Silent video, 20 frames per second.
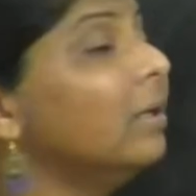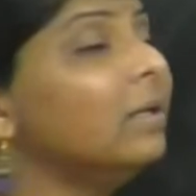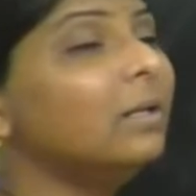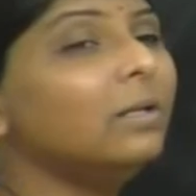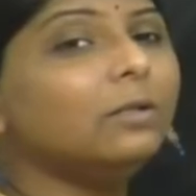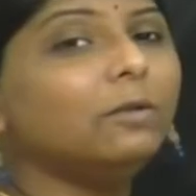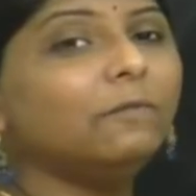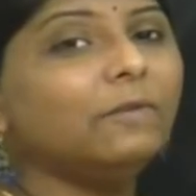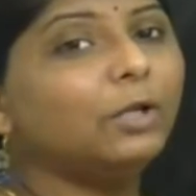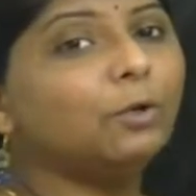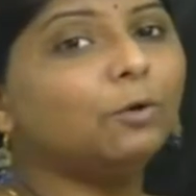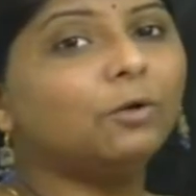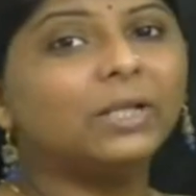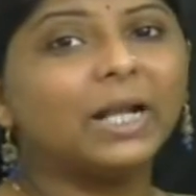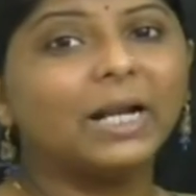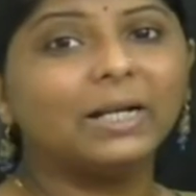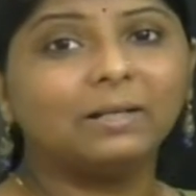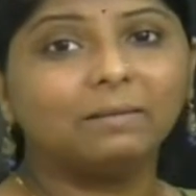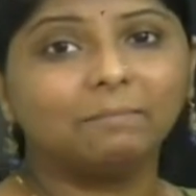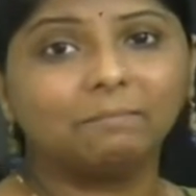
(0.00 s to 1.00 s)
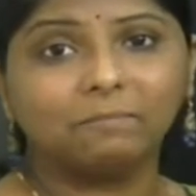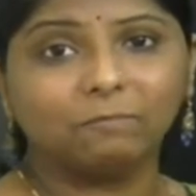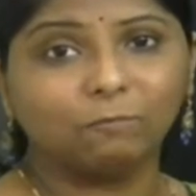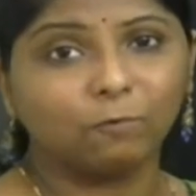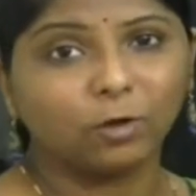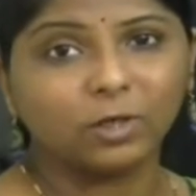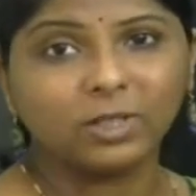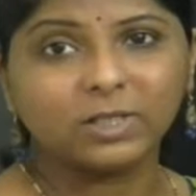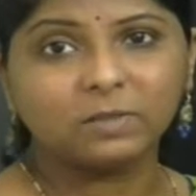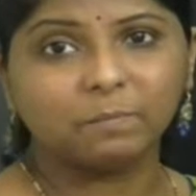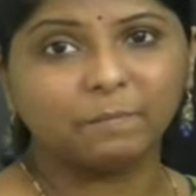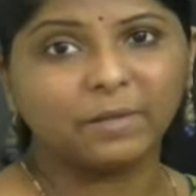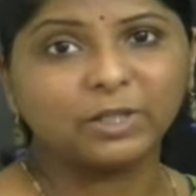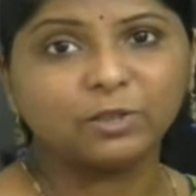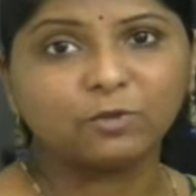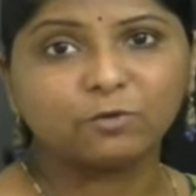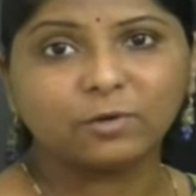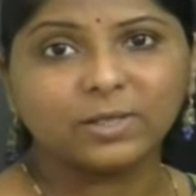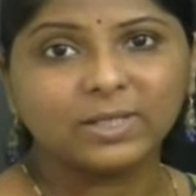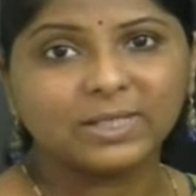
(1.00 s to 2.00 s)
So we know that what is
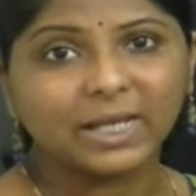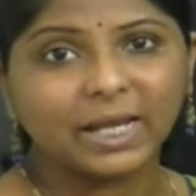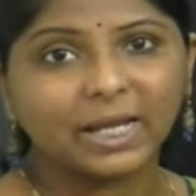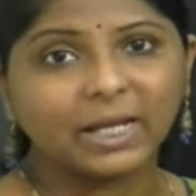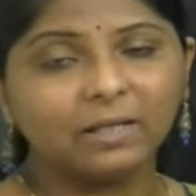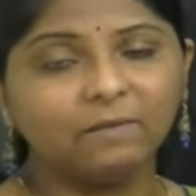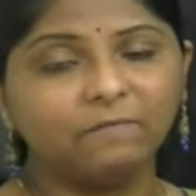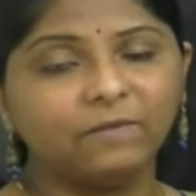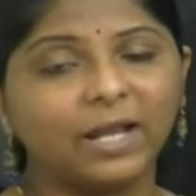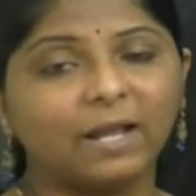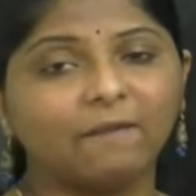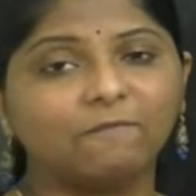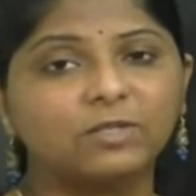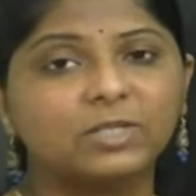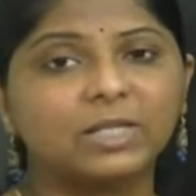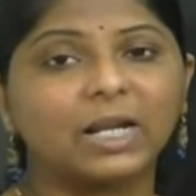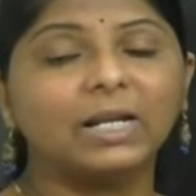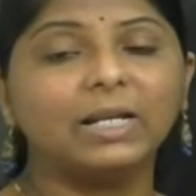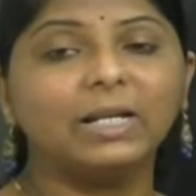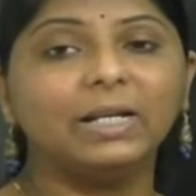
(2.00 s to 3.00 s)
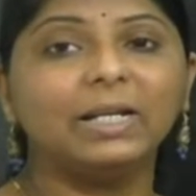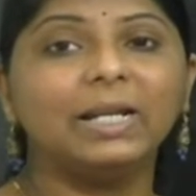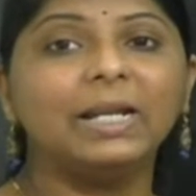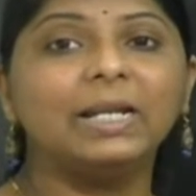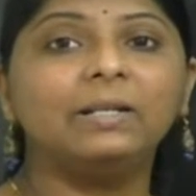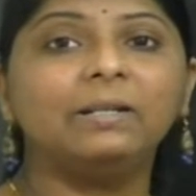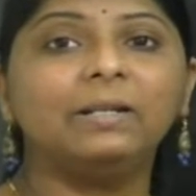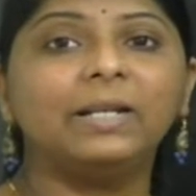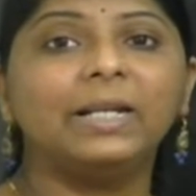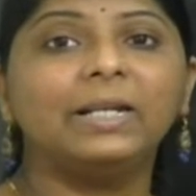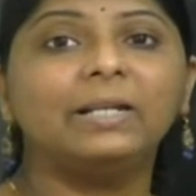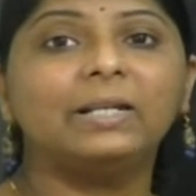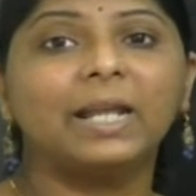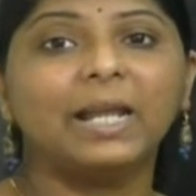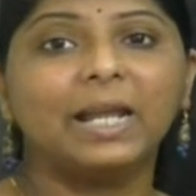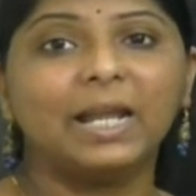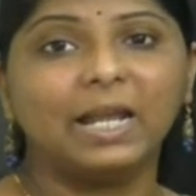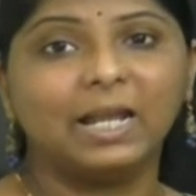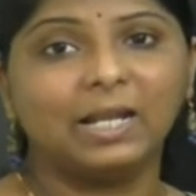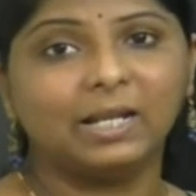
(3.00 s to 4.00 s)
menstrual cycle, we have studied in
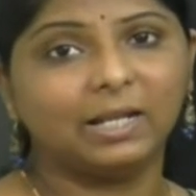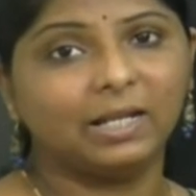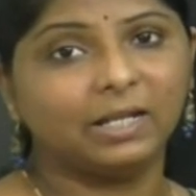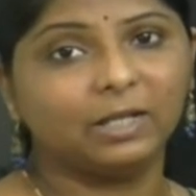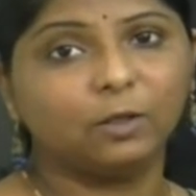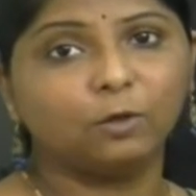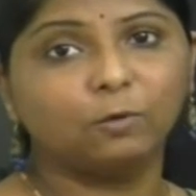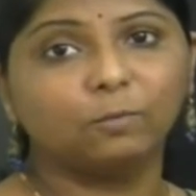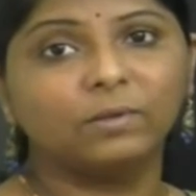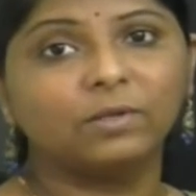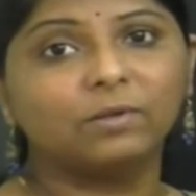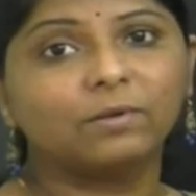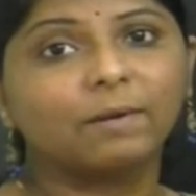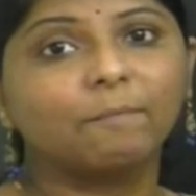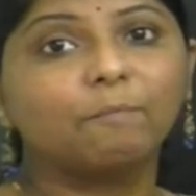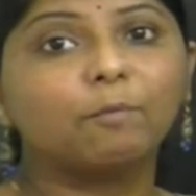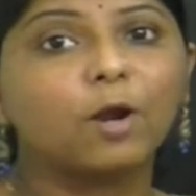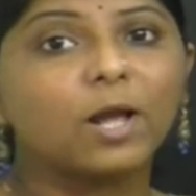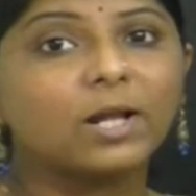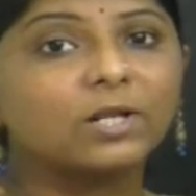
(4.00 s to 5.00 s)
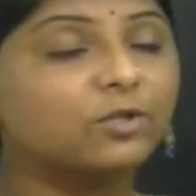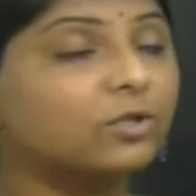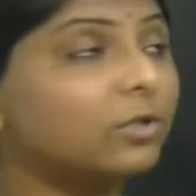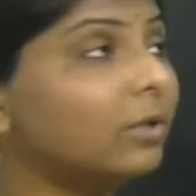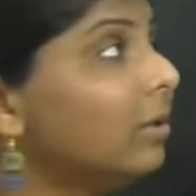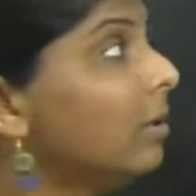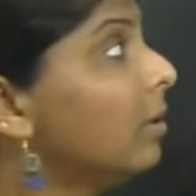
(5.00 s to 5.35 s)
detail in human reproduction.